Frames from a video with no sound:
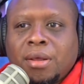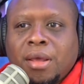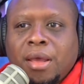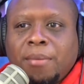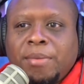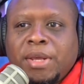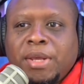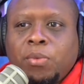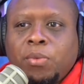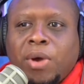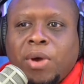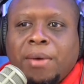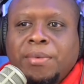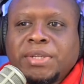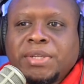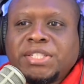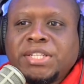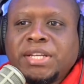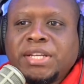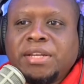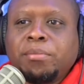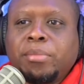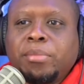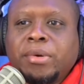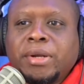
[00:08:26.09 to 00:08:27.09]
I mean, why would
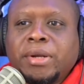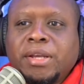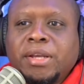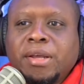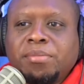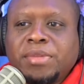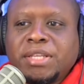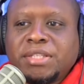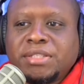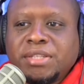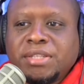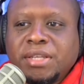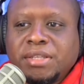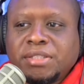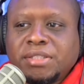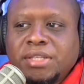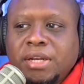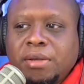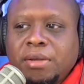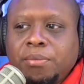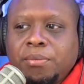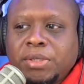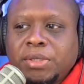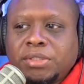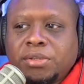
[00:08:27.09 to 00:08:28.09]
she even bring up this
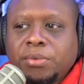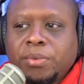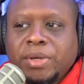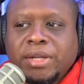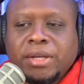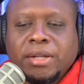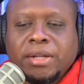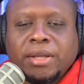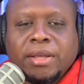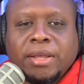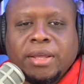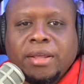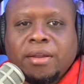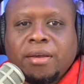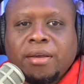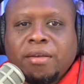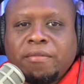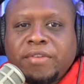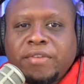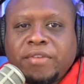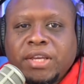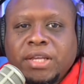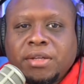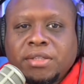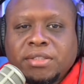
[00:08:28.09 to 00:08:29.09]
incident with Serena and uh,
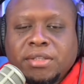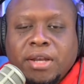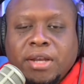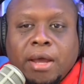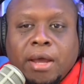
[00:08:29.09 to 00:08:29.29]
Venus?